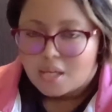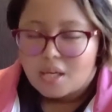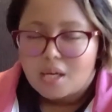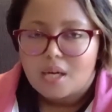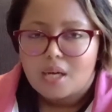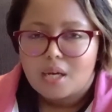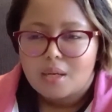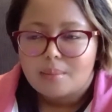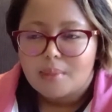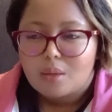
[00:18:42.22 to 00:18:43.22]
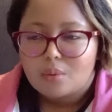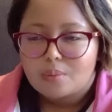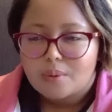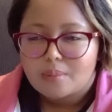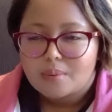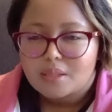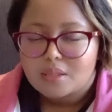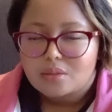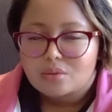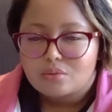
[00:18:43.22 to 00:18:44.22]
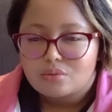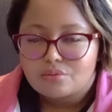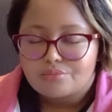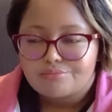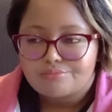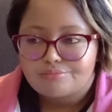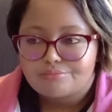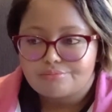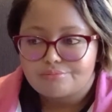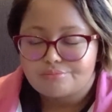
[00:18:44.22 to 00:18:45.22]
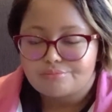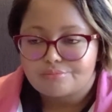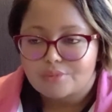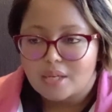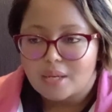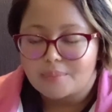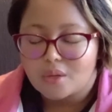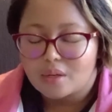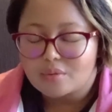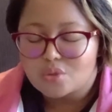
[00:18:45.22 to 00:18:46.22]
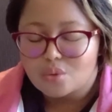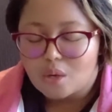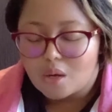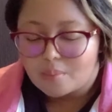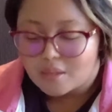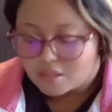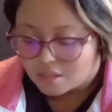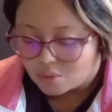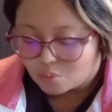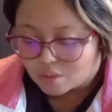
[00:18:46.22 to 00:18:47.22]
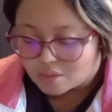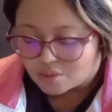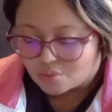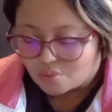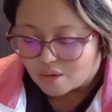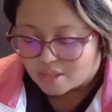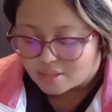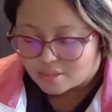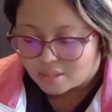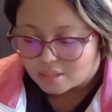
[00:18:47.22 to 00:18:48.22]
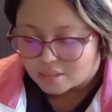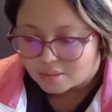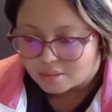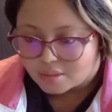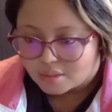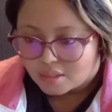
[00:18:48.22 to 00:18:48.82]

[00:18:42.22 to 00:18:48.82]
Um, I will probably need to I'm not sure how much that was in rands, guys.